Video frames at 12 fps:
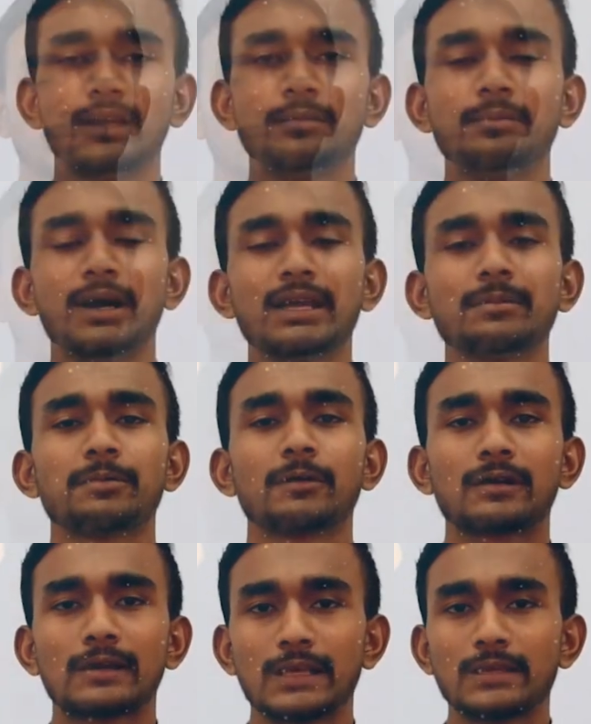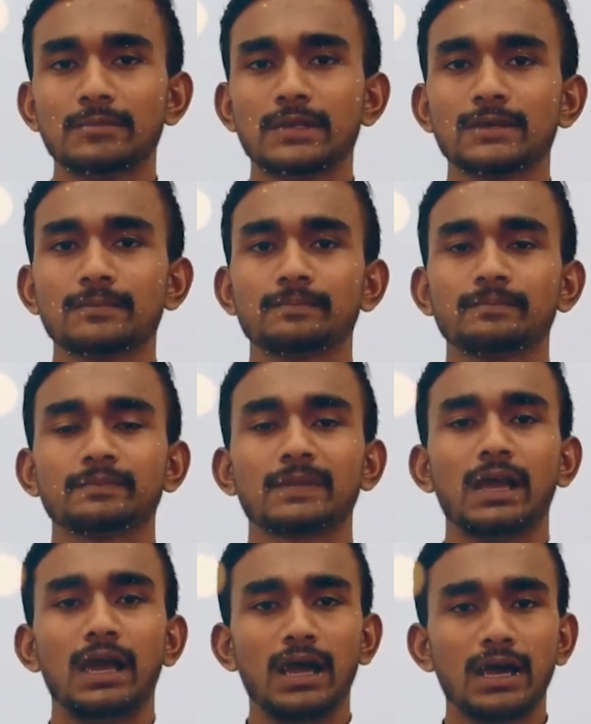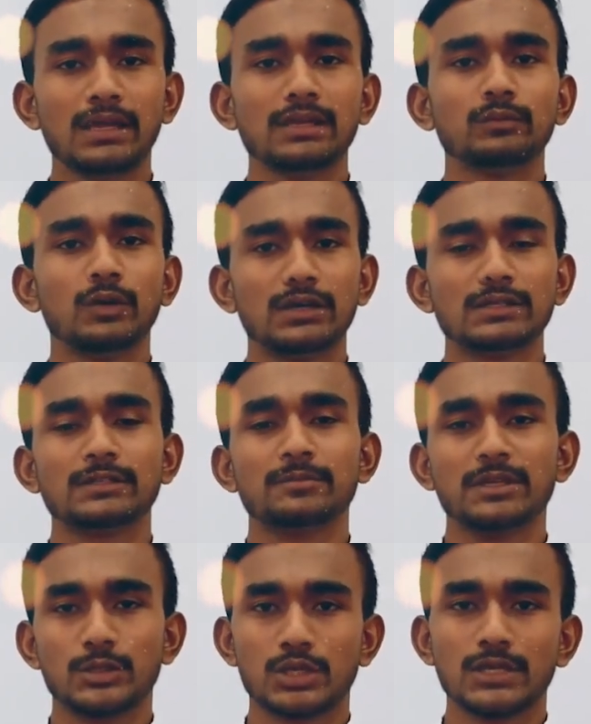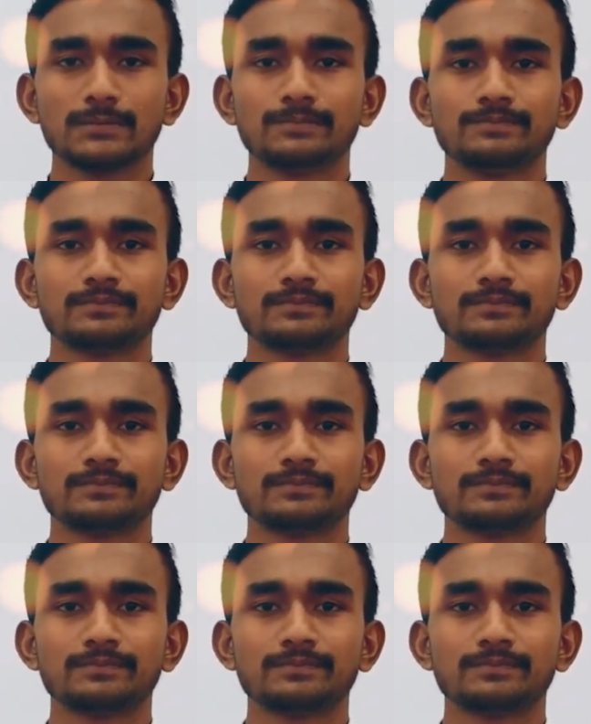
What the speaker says: By proclaiming, "I want mission,"